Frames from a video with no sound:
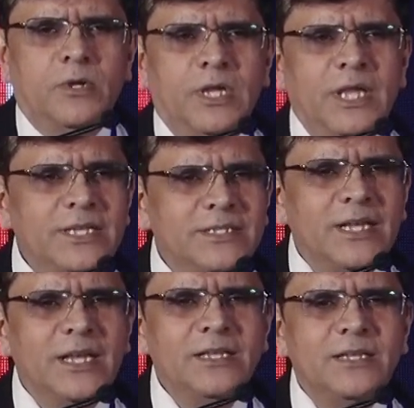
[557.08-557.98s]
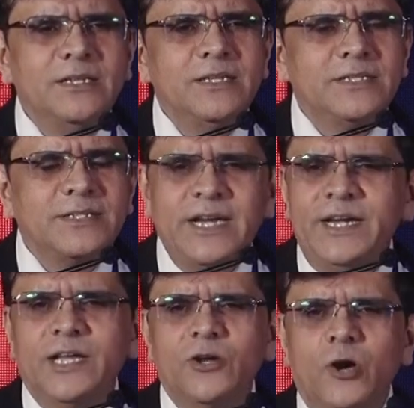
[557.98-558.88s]
is the
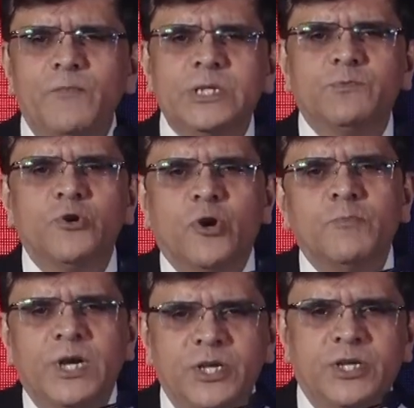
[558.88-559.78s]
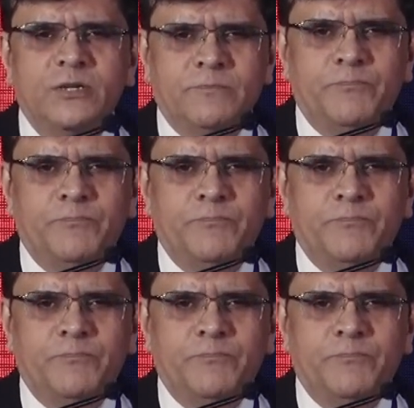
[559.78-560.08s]
center of export documentation.